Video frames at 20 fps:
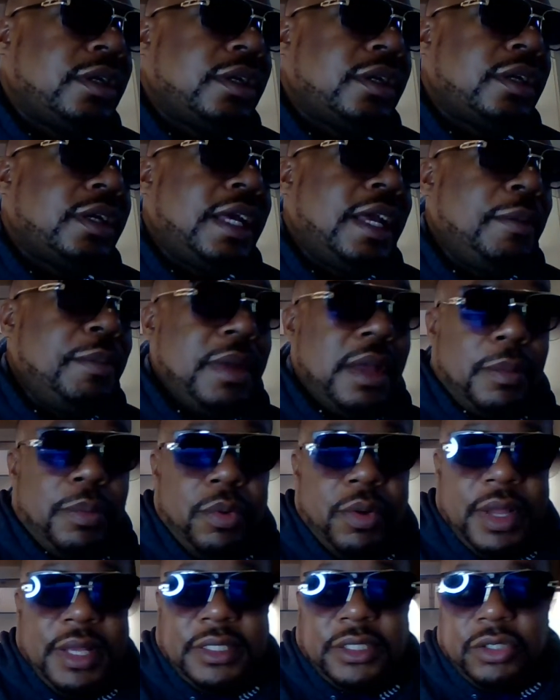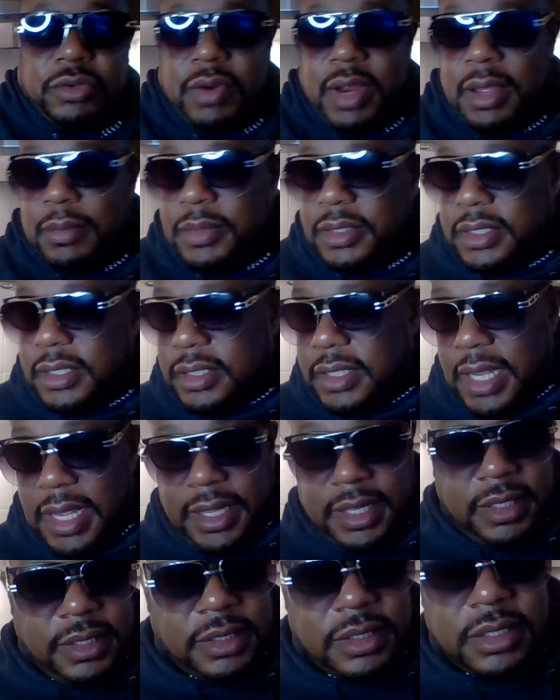hit me up on Instagram, Mr.
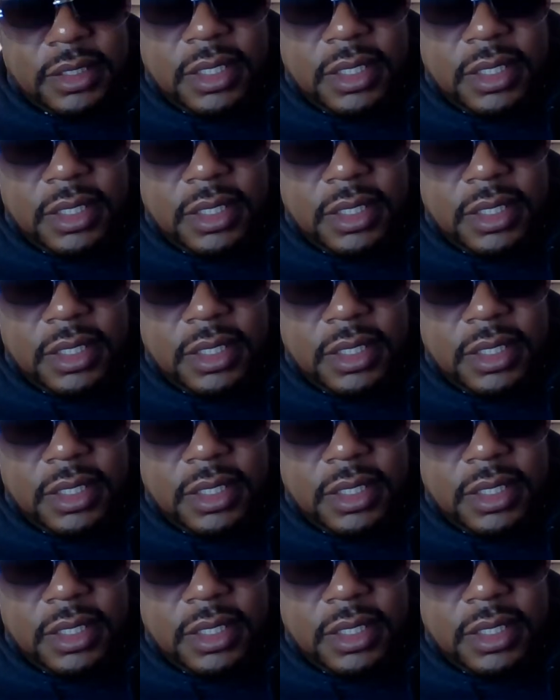Dakis.